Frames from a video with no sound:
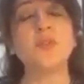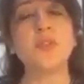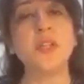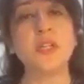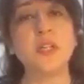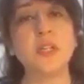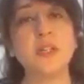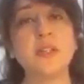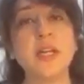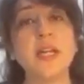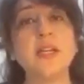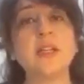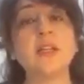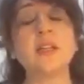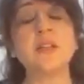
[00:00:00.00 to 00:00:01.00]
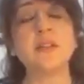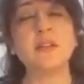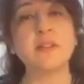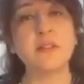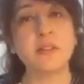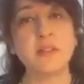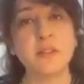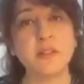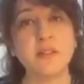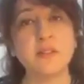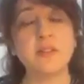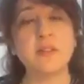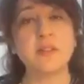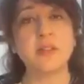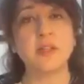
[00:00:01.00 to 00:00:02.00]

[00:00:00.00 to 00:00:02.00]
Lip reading: fears and concerns